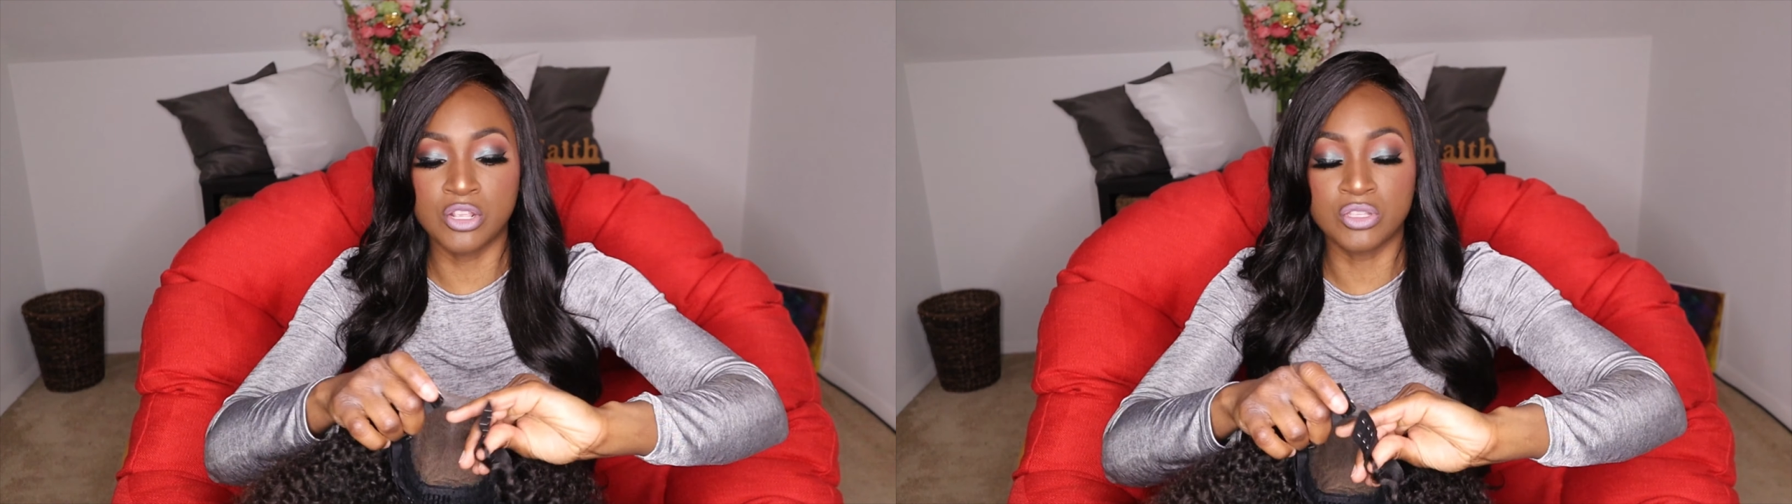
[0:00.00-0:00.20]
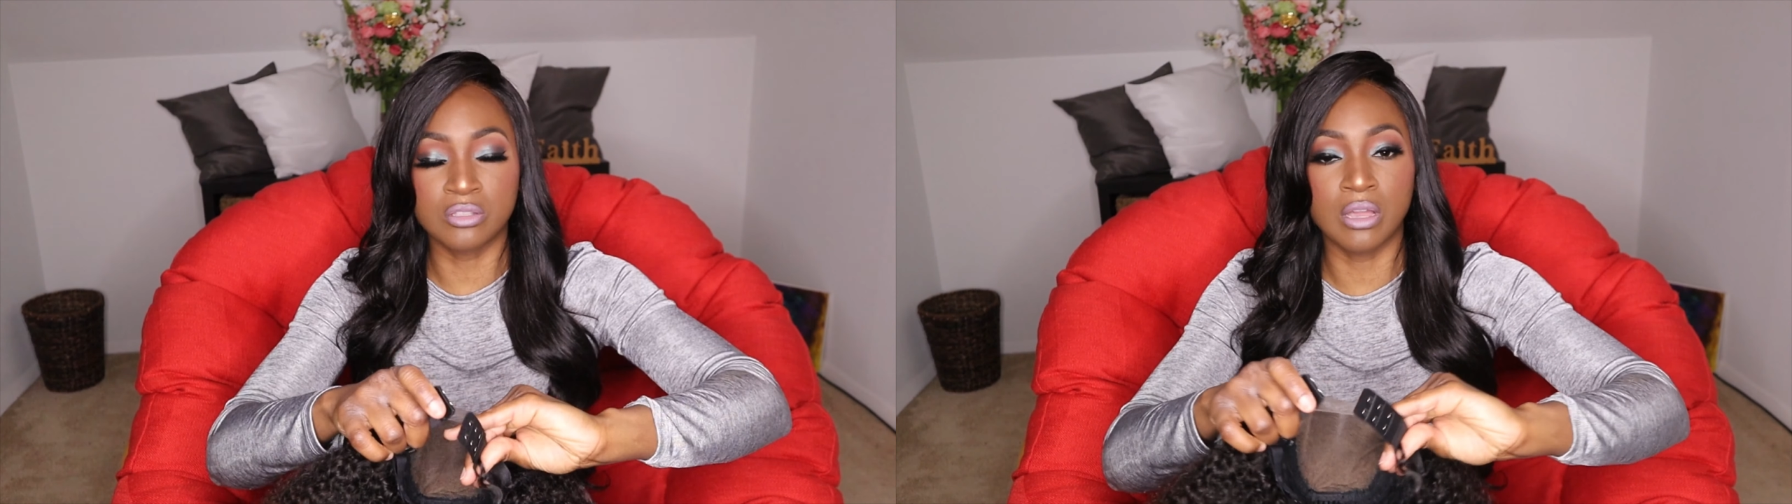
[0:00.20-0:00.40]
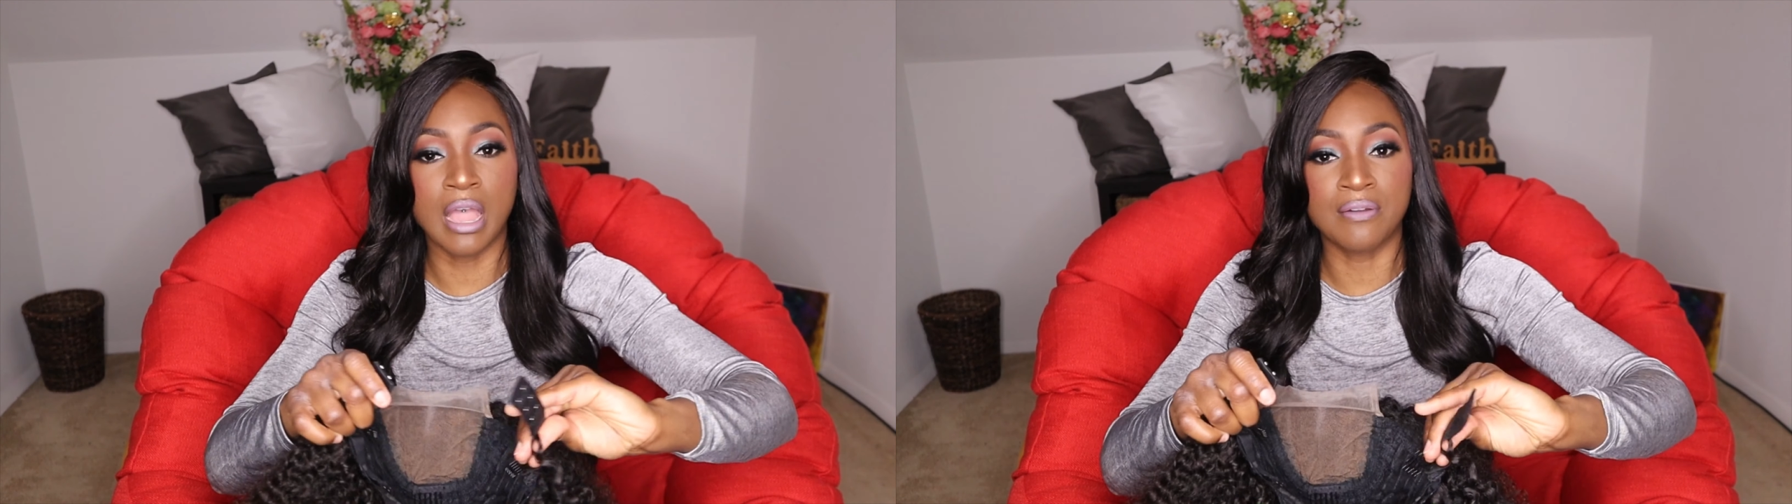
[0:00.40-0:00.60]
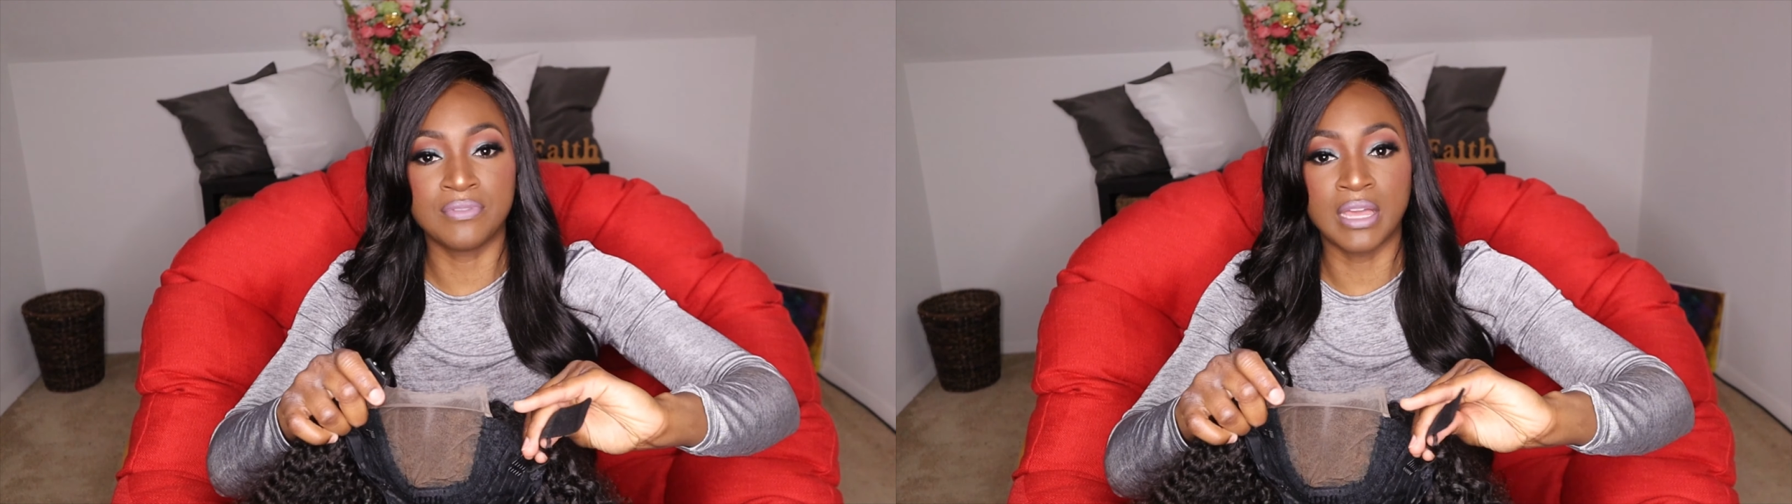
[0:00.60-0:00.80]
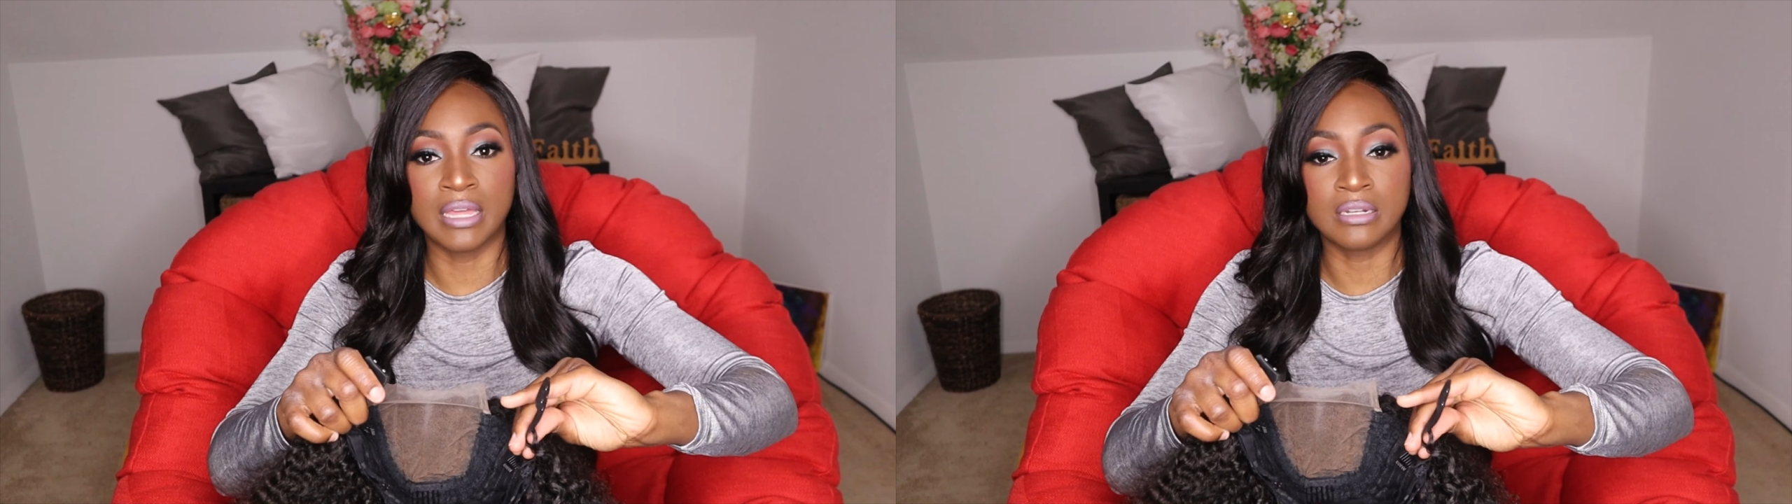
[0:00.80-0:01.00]
and you still
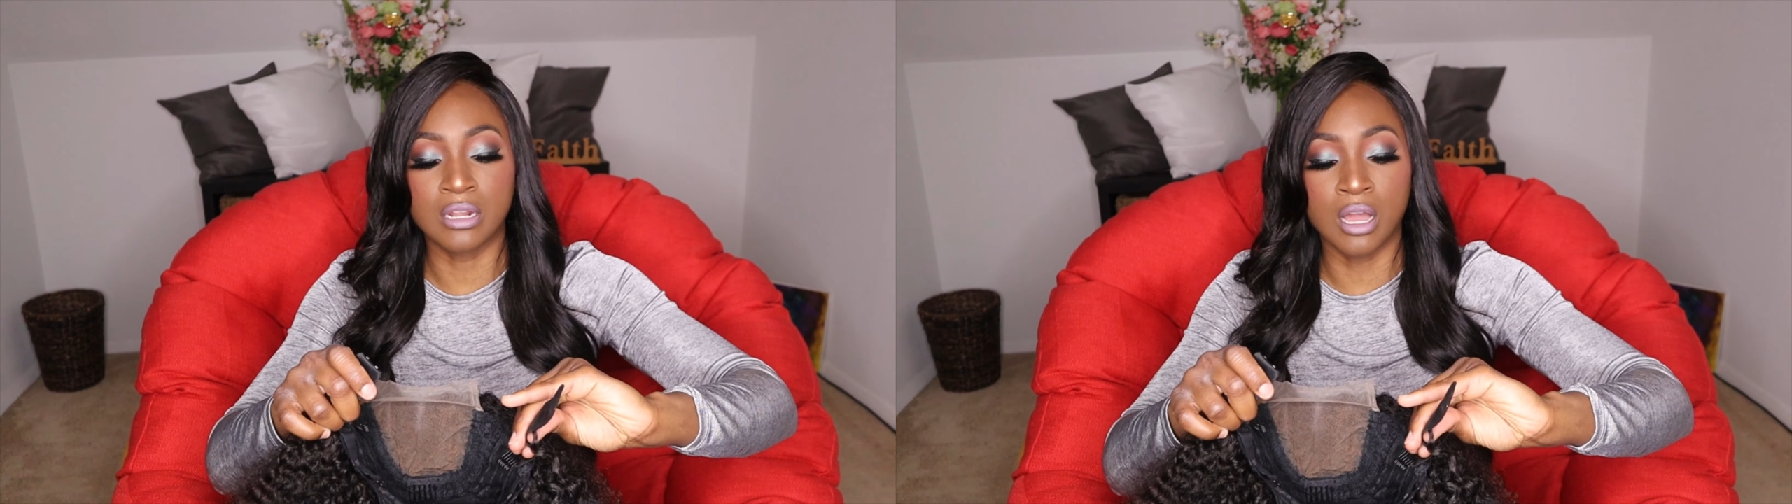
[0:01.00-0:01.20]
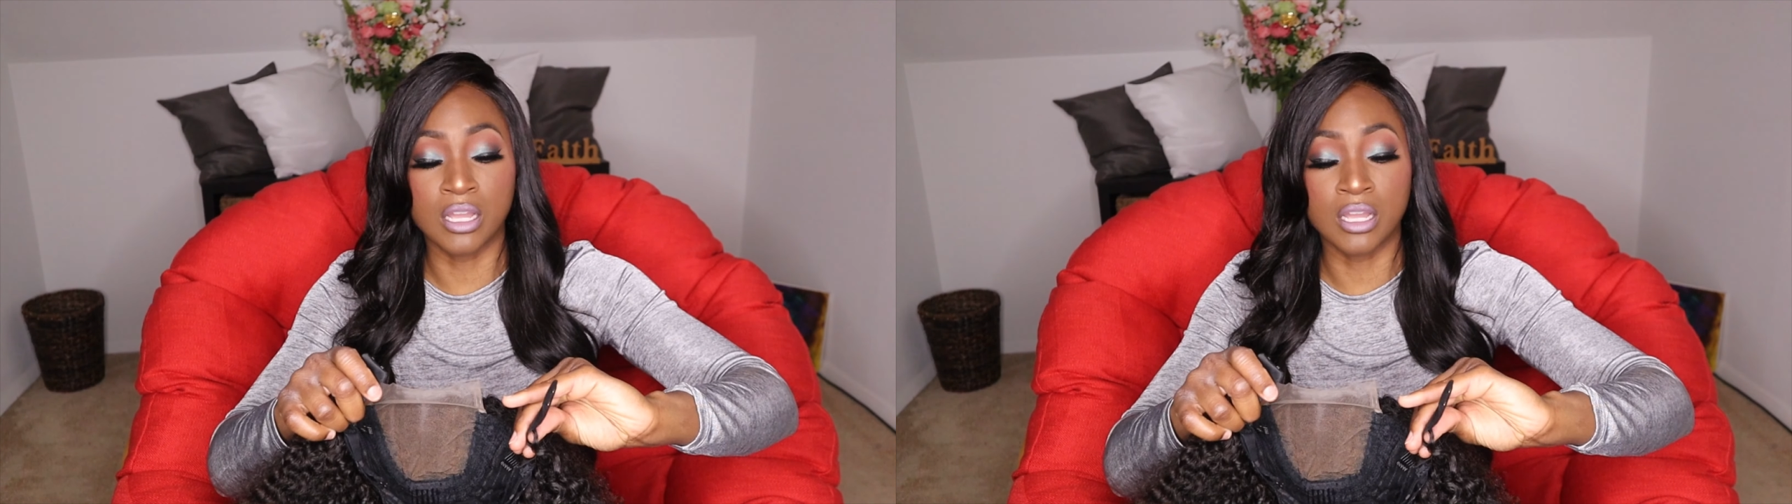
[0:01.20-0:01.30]
have that